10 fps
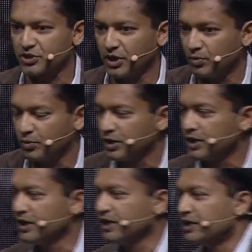go?
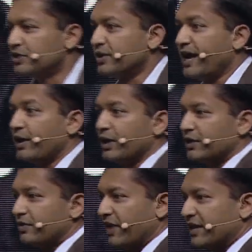Today,
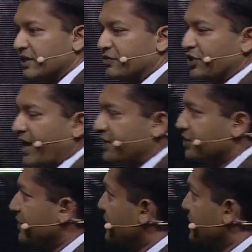things have changed